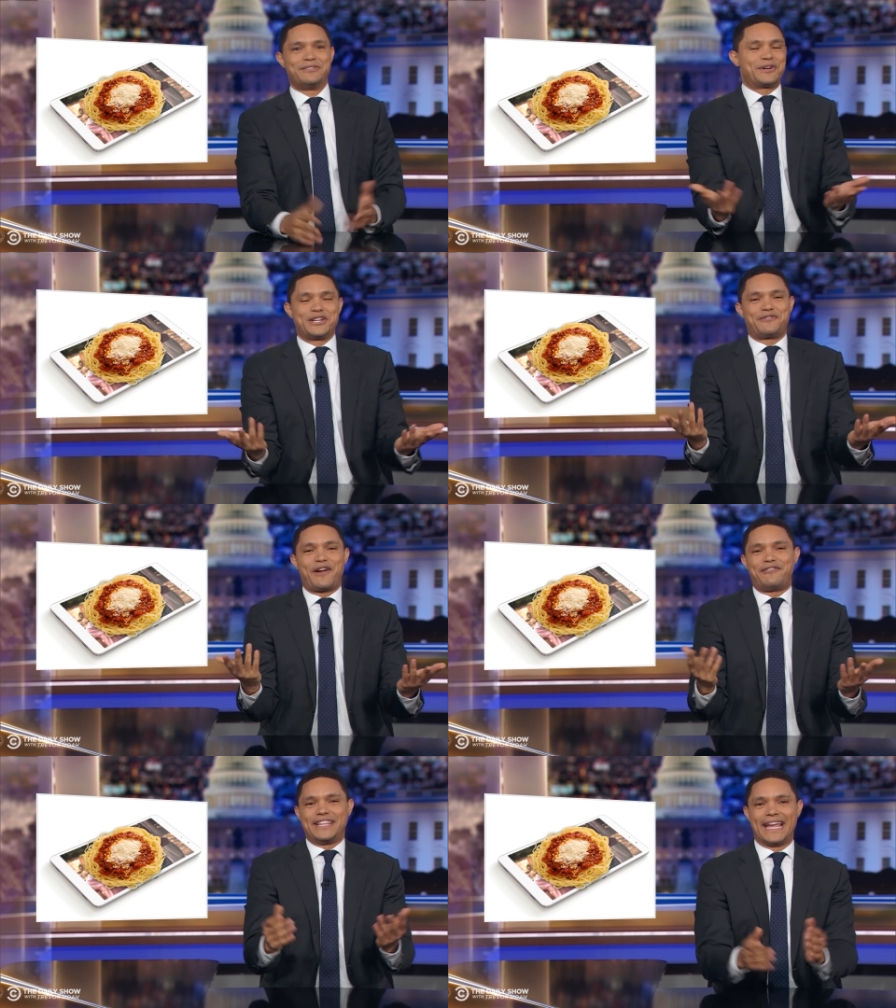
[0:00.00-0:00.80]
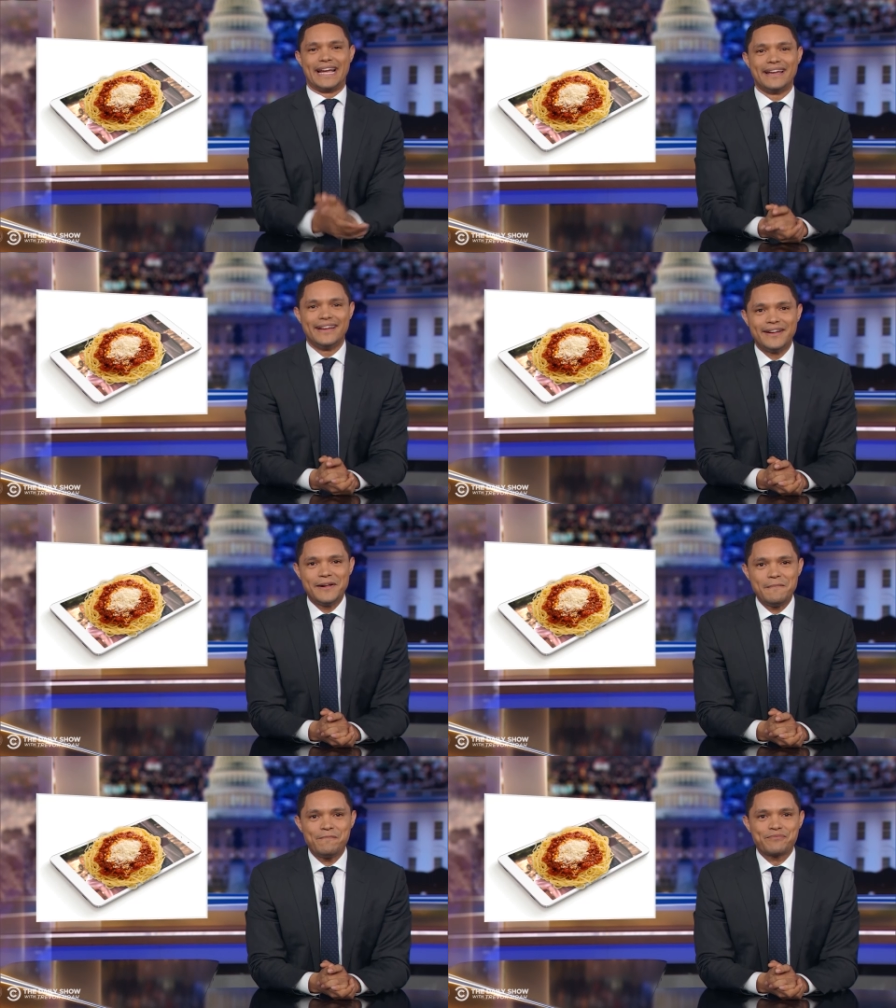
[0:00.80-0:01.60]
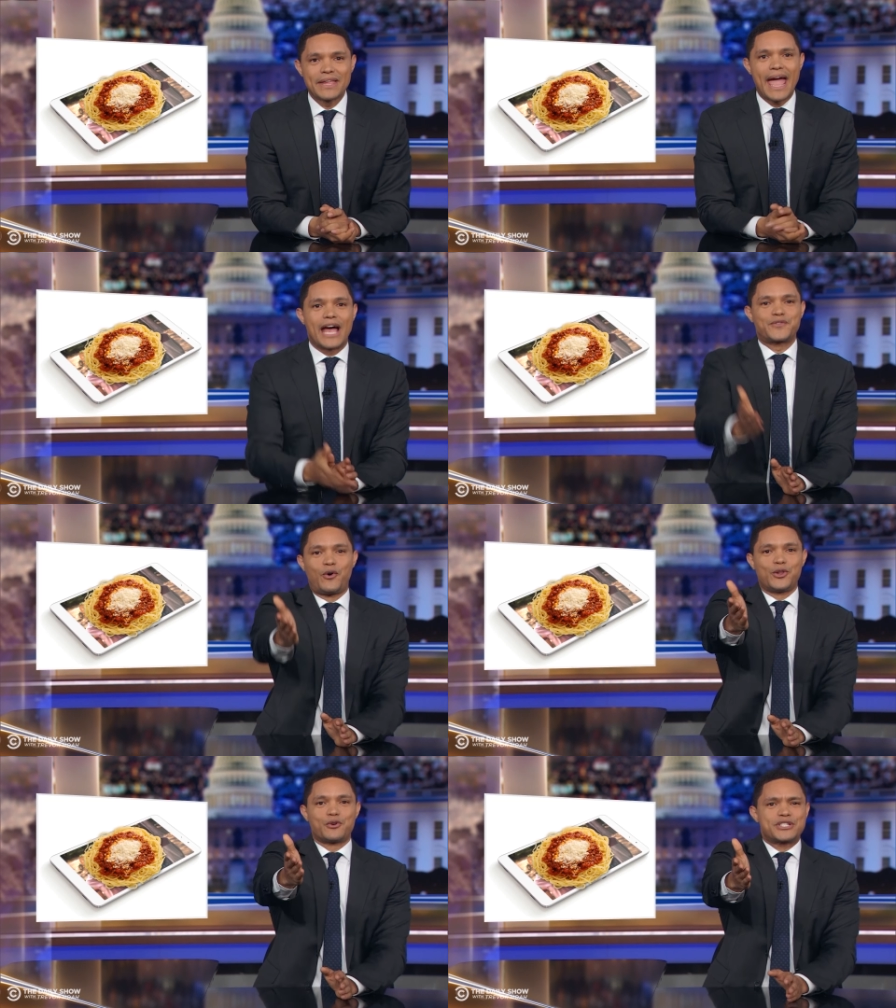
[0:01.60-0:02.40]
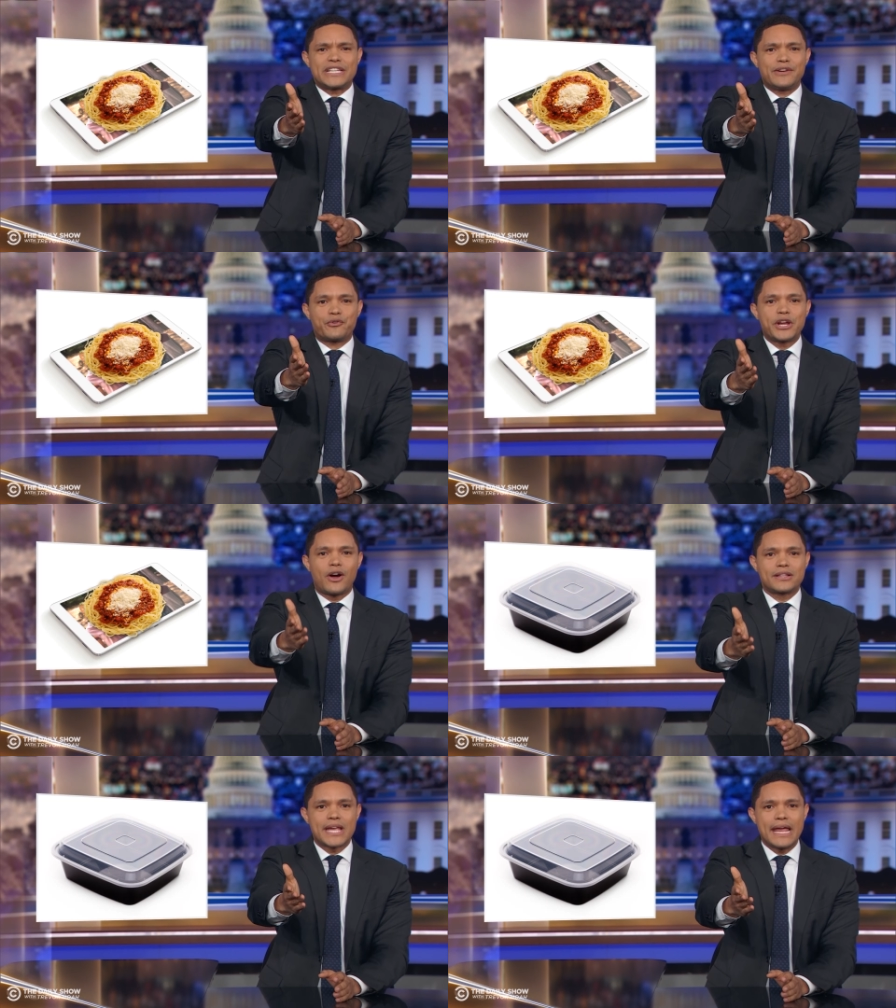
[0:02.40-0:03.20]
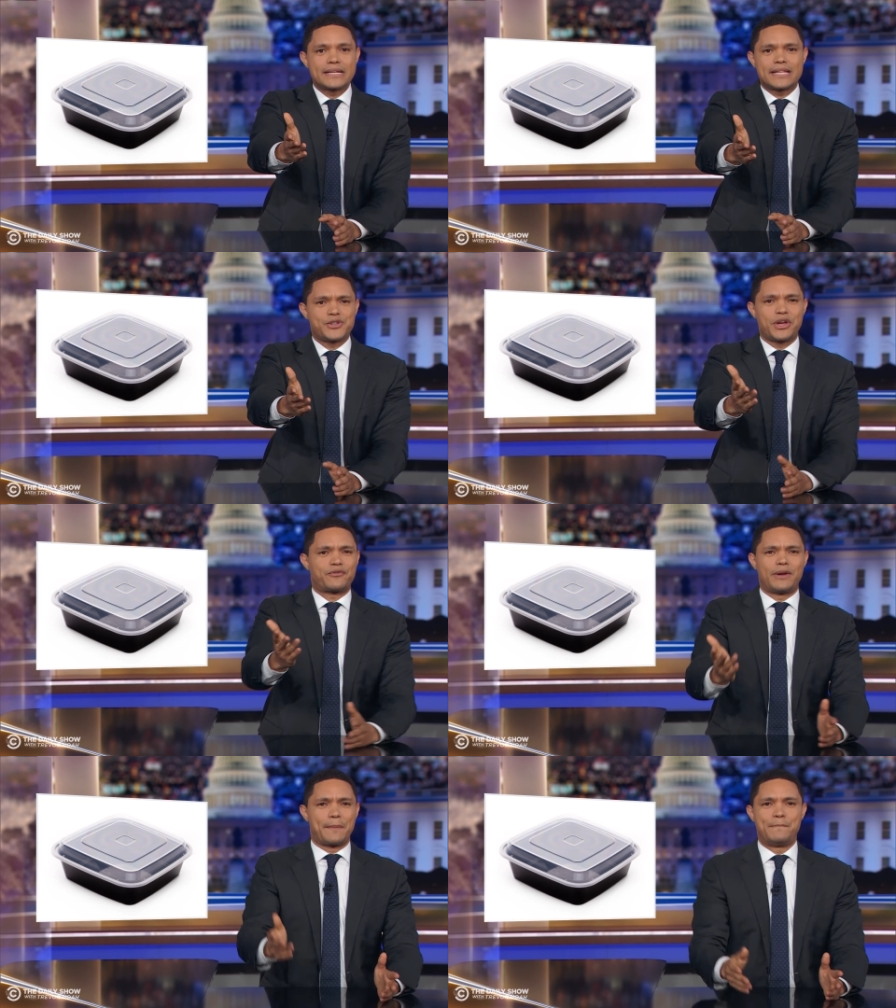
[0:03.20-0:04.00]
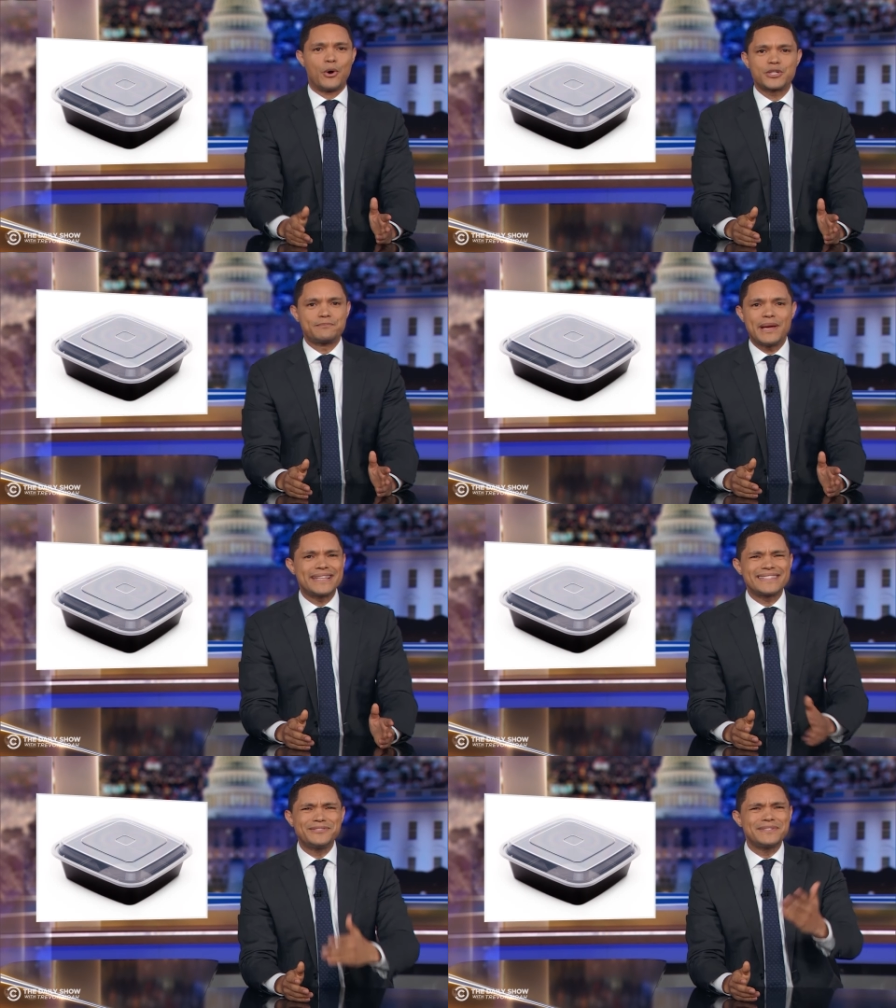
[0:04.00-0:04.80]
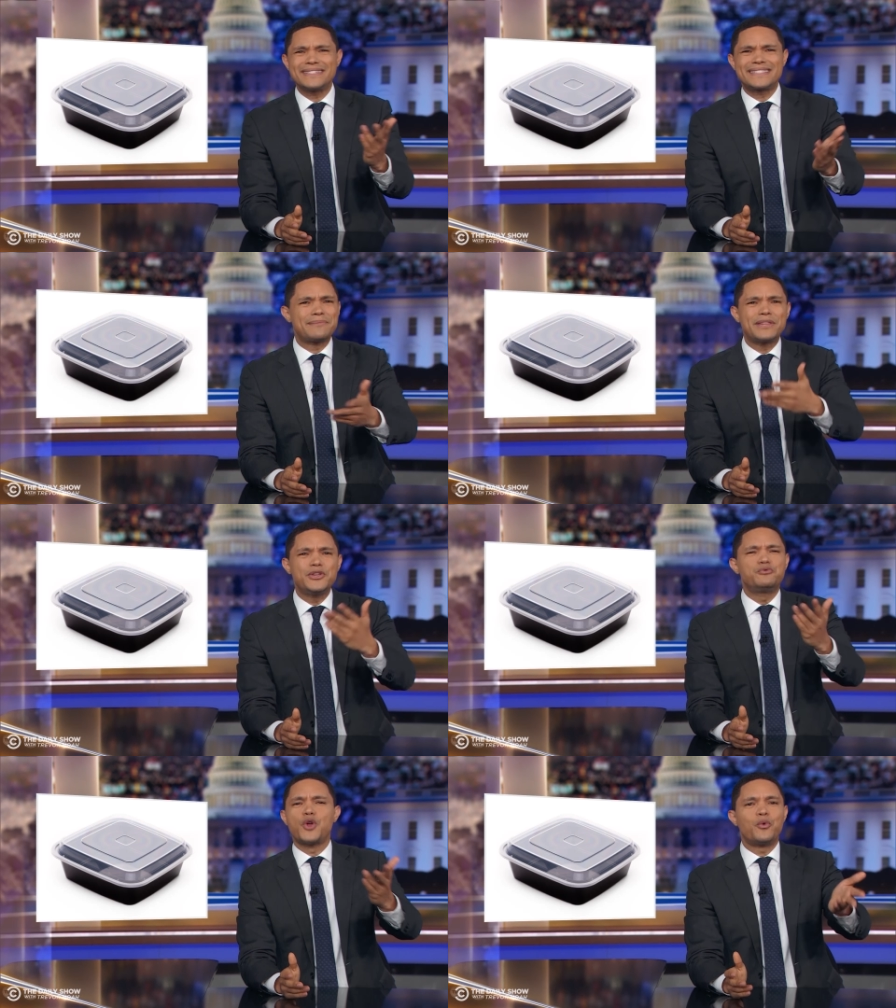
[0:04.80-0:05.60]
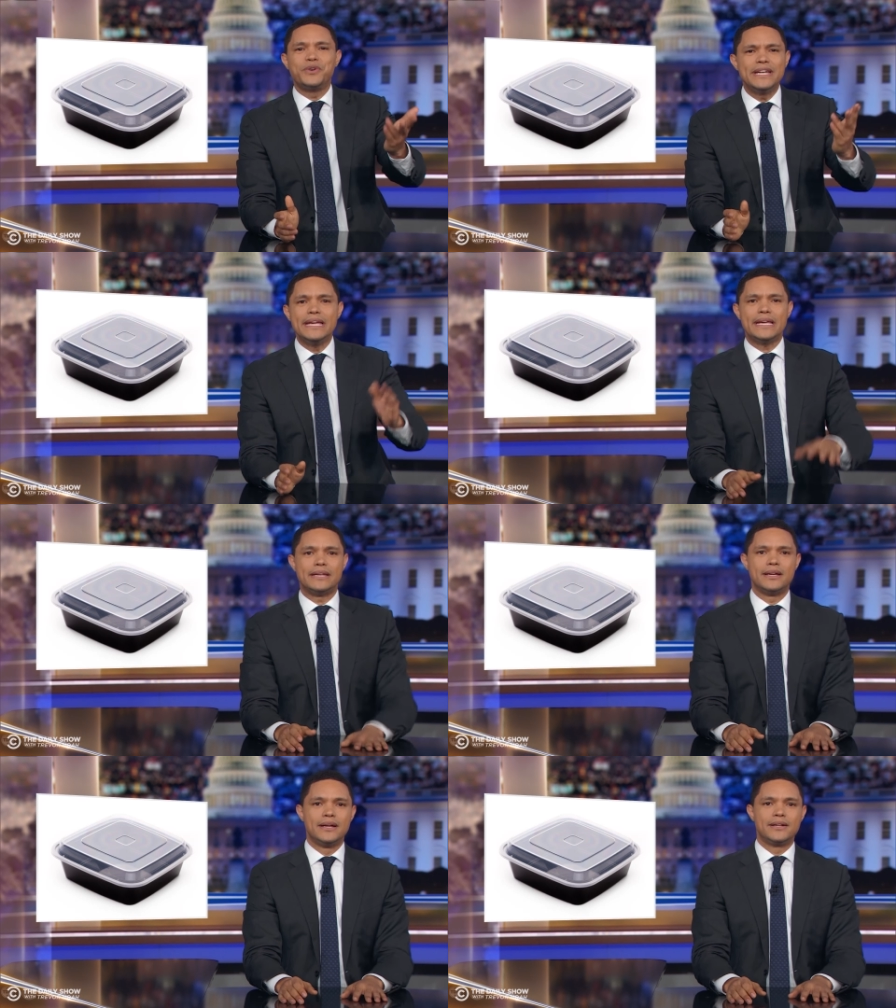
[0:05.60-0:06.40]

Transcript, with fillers: we can do it for everything. Yeah, as for all those delivery containers that you get from like Postmates, no, that's something you don't need.